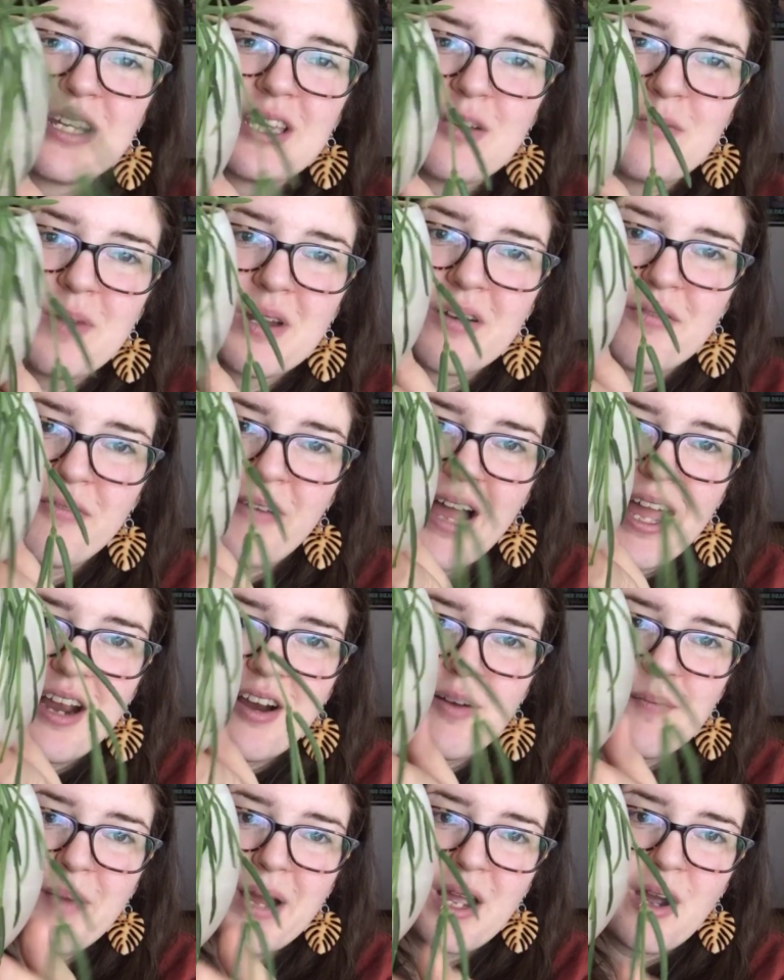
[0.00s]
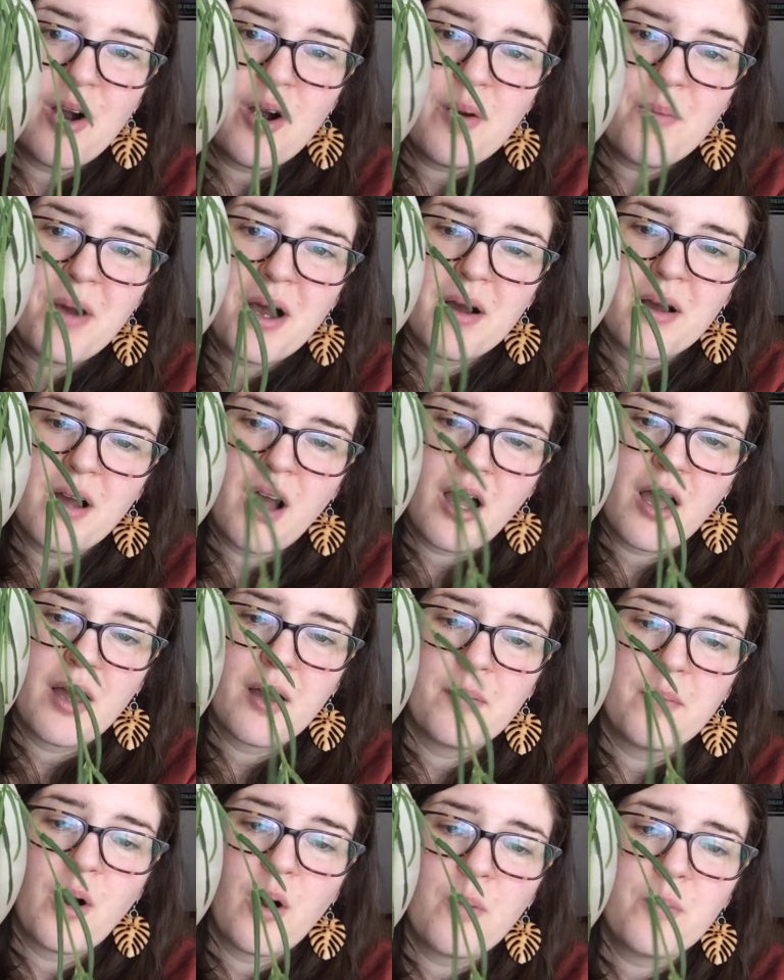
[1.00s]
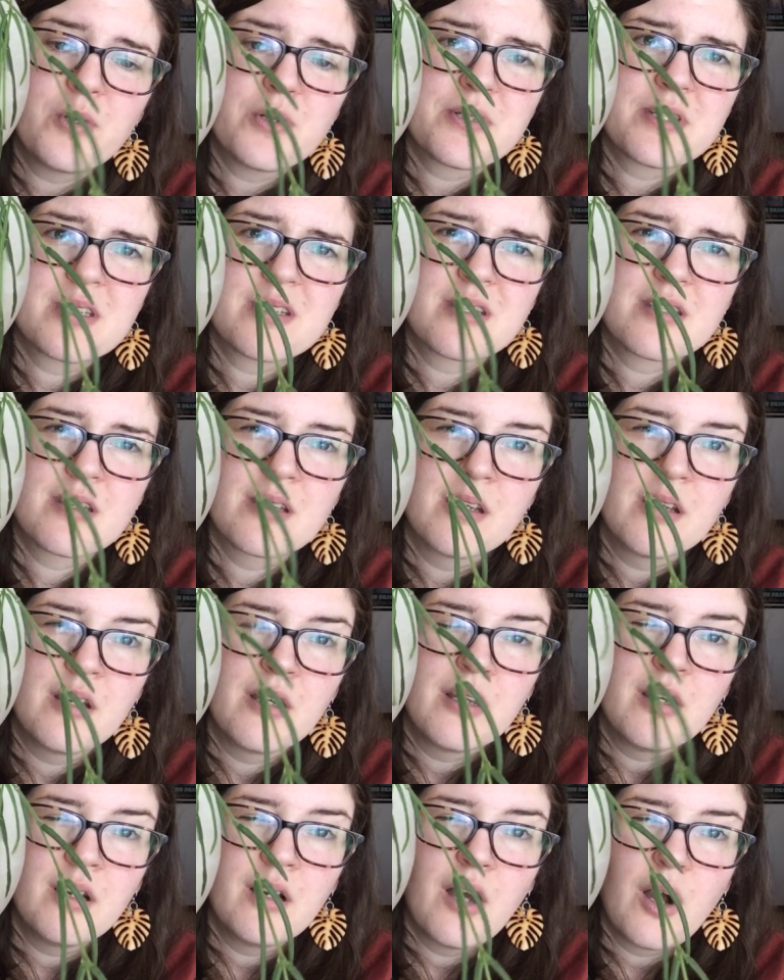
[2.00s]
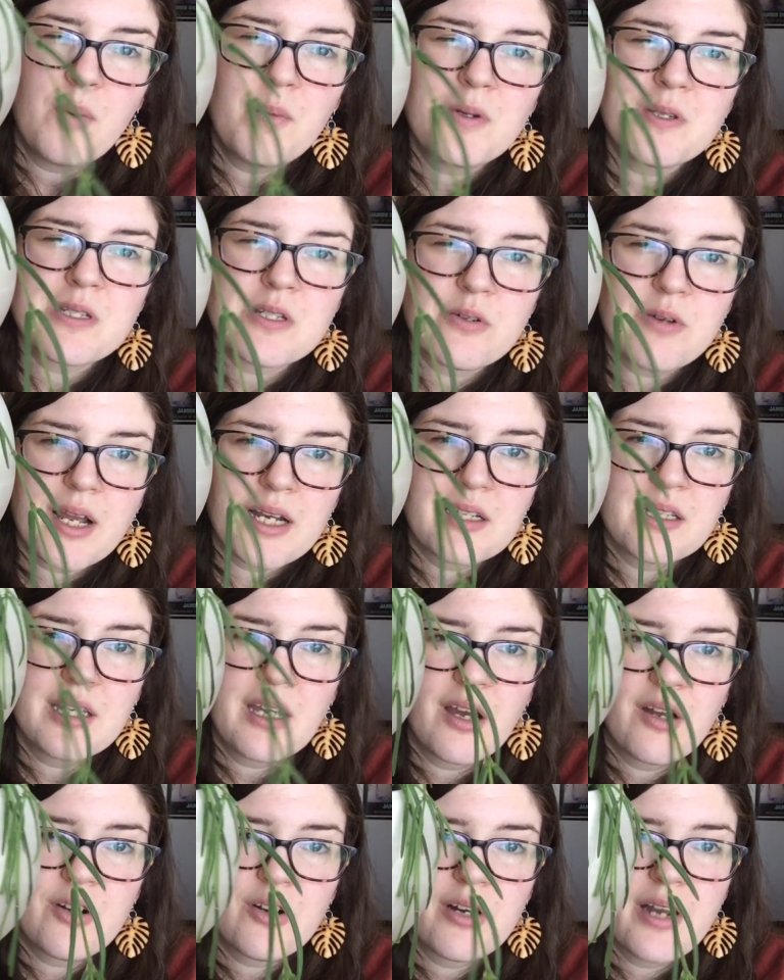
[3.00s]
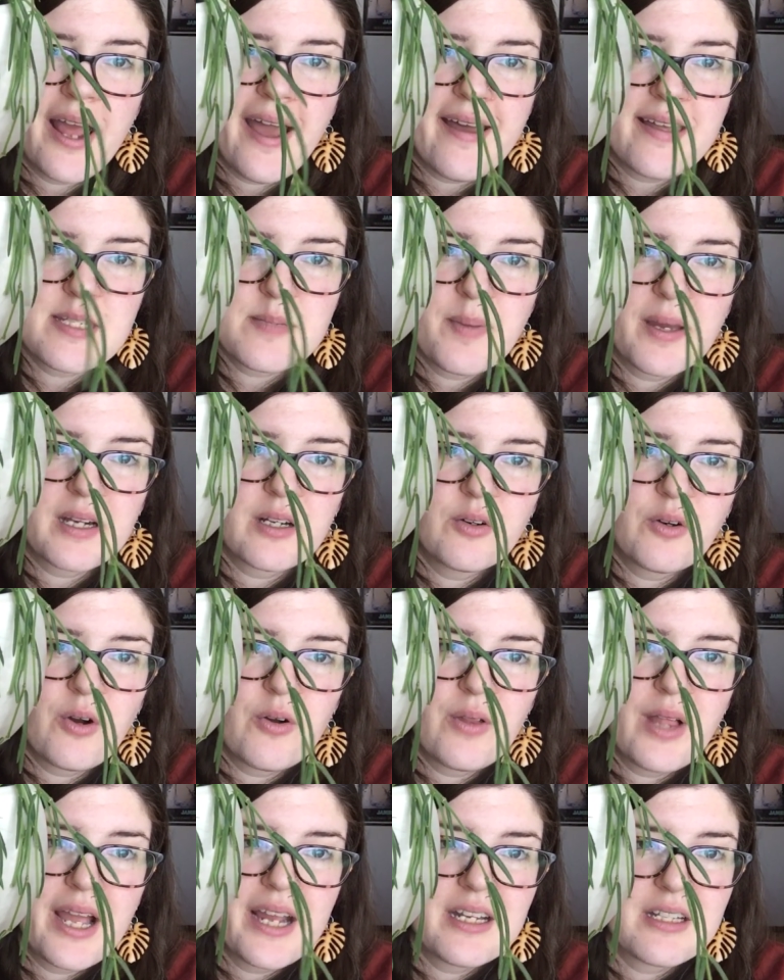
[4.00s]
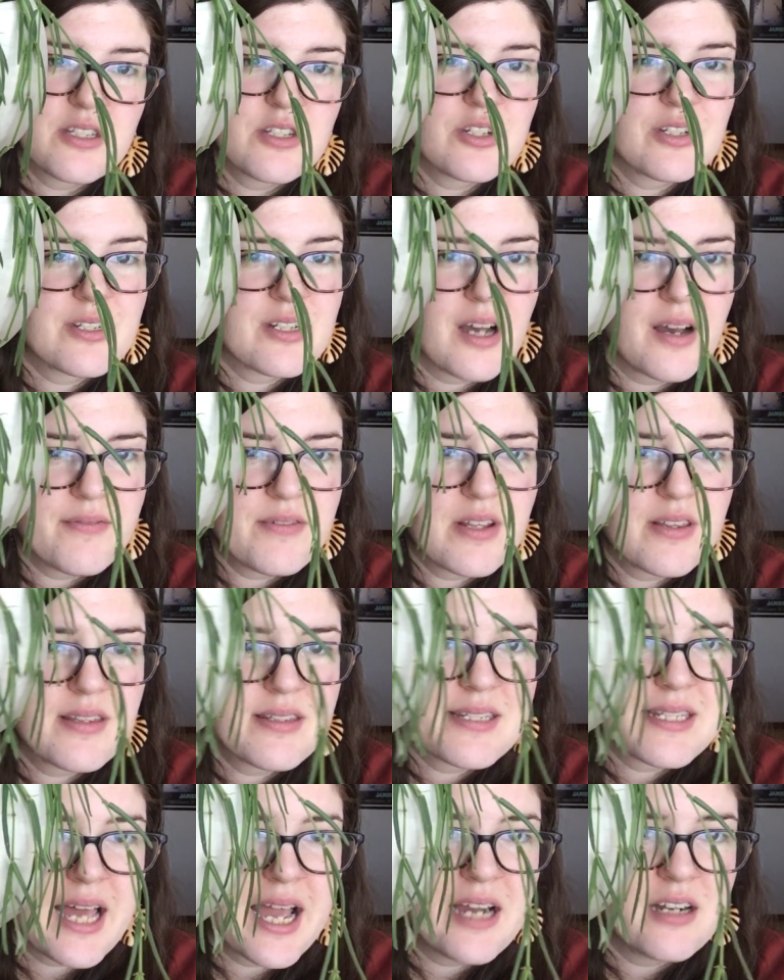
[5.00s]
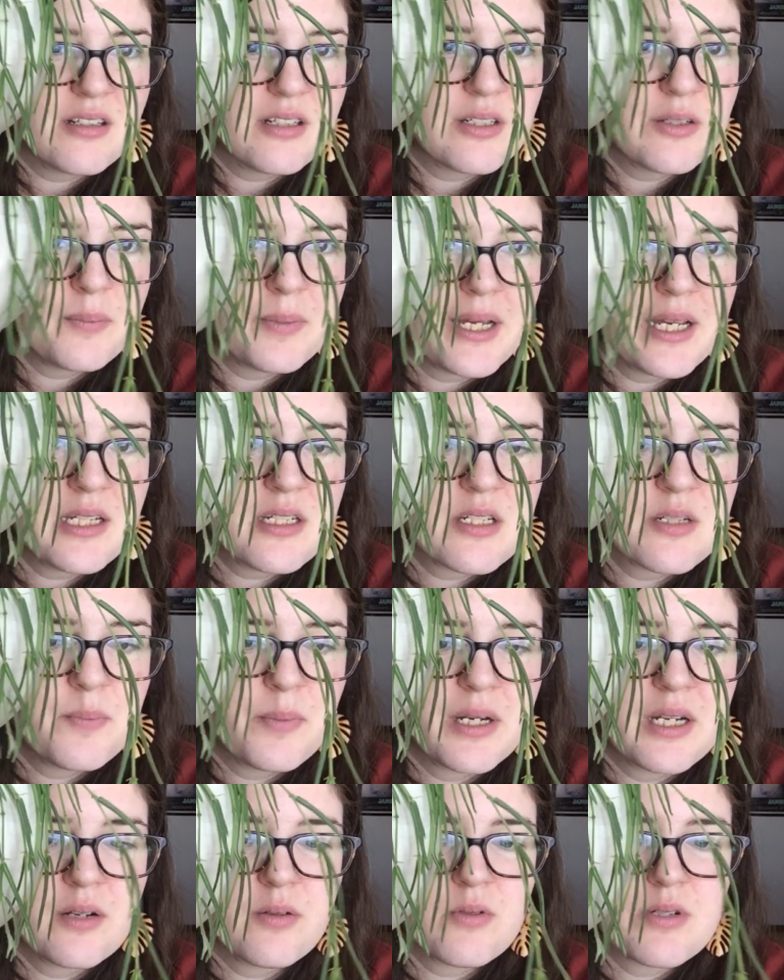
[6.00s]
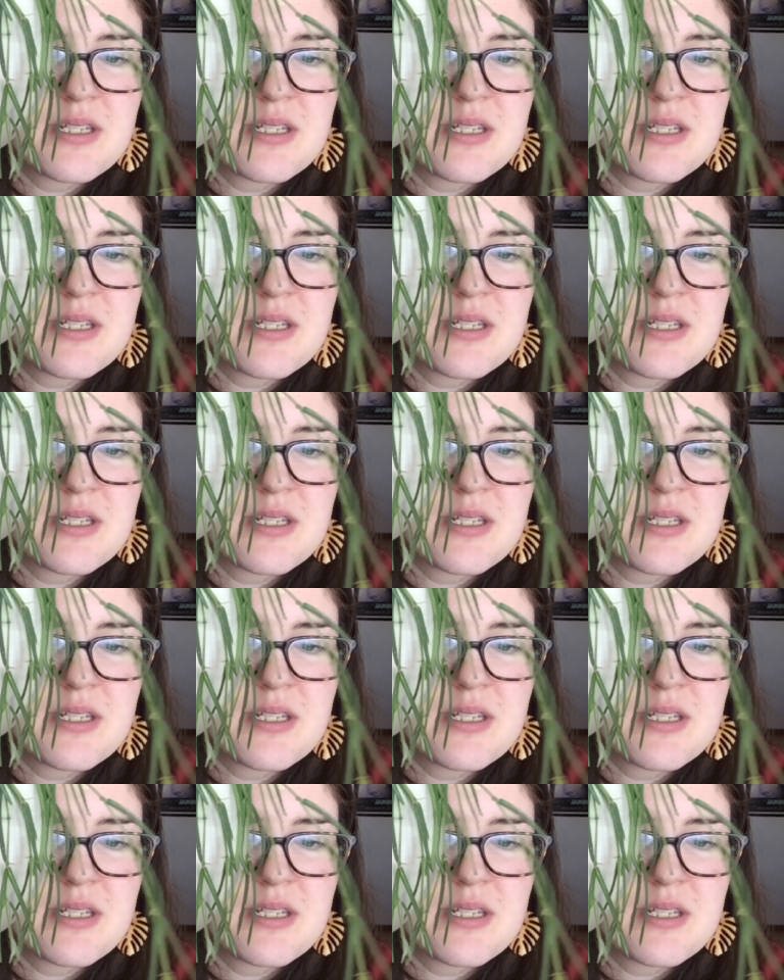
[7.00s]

a humidifier in my home, almost directly under an aspect grow light. It's just off to the side a little bit, but it